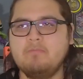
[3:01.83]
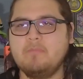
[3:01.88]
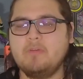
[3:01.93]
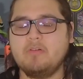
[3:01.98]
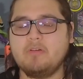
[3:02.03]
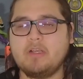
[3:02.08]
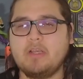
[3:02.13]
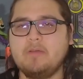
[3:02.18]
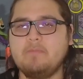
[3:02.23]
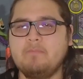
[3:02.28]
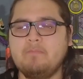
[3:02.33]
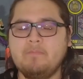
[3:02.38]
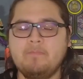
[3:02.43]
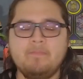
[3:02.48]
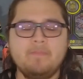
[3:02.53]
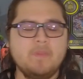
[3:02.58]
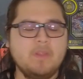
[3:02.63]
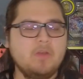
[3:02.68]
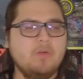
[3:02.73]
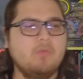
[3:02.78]
Okay,
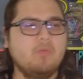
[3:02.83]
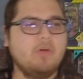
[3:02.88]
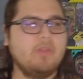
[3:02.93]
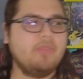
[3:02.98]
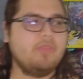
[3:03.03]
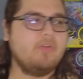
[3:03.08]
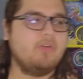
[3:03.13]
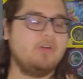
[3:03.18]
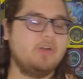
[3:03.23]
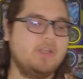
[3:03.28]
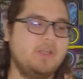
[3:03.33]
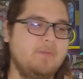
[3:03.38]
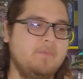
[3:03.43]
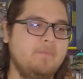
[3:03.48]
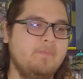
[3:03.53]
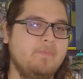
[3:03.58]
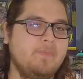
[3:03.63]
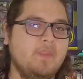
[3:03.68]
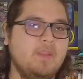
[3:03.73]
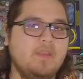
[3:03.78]
one thirty.
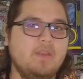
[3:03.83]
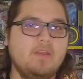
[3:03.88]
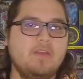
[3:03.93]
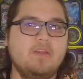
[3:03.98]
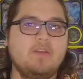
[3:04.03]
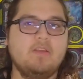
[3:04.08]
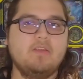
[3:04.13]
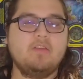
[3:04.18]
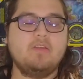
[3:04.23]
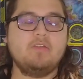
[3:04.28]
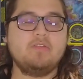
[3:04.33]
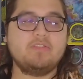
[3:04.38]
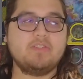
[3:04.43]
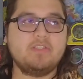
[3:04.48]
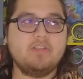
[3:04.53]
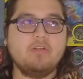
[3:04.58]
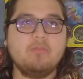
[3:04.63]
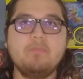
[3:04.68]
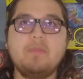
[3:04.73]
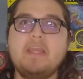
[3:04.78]
You're
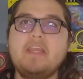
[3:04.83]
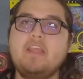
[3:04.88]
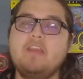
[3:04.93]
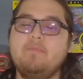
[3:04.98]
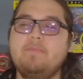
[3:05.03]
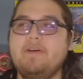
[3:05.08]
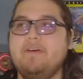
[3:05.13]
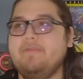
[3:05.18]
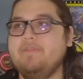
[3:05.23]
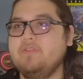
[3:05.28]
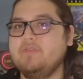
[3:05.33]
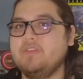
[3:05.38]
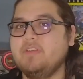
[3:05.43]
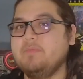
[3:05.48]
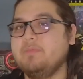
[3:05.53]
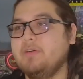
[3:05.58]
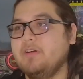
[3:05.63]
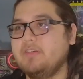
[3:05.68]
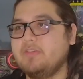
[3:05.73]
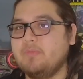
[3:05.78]
still making about fifty
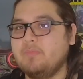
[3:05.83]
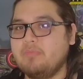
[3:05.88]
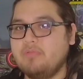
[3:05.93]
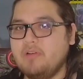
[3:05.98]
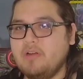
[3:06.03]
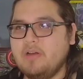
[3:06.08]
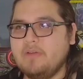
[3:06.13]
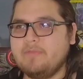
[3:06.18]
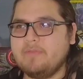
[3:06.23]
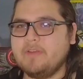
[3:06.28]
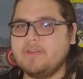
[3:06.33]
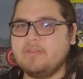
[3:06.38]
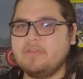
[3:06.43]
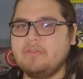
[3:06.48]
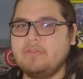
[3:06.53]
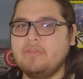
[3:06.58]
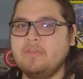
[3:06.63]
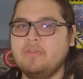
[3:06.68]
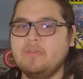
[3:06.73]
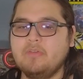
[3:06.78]
bucks
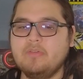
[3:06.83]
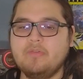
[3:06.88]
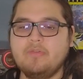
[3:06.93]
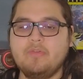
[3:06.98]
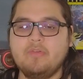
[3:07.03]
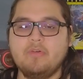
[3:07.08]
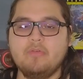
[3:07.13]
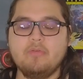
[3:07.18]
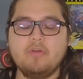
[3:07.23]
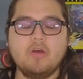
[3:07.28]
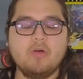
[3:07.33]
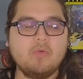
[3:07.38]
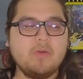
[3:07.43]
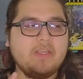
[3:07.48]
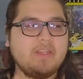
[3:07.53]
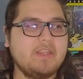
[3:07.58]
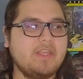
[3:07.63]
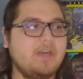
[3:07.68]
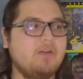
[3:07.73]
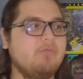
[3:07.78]
profit. So
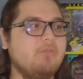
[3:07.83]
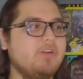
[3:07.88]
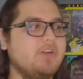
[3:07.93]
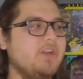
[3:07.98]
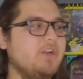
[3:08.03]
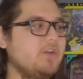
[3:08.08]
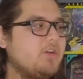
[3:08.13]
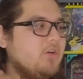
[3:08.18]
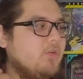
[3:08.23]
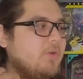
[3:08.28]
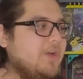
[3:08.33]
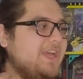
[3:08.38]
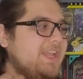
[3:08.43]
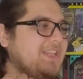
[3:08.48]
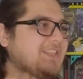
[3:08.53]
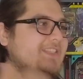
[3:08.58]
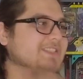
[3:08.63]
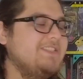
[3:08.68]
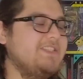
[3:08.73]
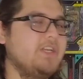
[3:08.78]
knowing that, we're gonna go ahead
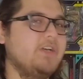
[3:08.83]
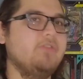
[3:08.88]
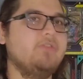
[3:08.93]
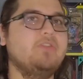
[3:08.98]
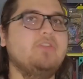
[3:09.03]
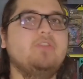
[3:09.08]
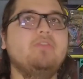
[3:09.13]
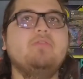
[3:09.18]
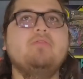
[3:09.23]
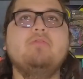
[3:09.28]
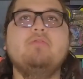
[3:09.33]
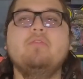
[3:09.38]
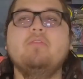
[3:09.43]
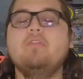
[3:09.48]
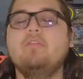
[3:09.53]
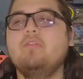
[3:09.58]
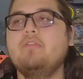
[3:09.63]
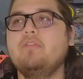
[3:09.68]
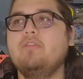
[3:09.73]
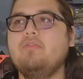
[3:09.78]
and sell two,
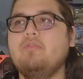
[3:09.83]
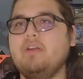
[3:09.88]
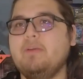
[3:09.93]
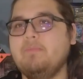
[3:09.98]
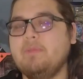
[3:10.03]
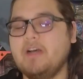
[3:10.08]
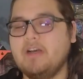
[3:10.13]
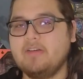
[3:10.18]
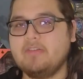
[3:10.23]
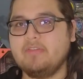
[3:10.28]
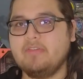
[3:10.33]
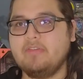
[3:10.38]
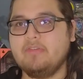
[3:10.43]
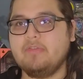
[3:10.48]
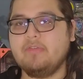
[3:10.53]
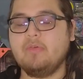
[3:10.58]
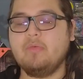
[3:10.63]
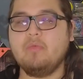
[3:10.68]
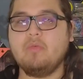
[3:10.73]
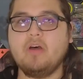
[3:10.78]
three
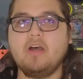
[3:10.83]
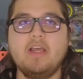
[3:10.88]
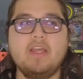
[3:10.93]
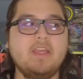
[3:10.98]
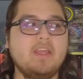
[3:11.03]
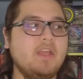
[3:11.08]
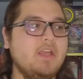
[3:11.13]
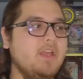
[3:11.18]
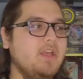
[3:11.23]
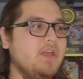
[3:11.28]
boxes. Why?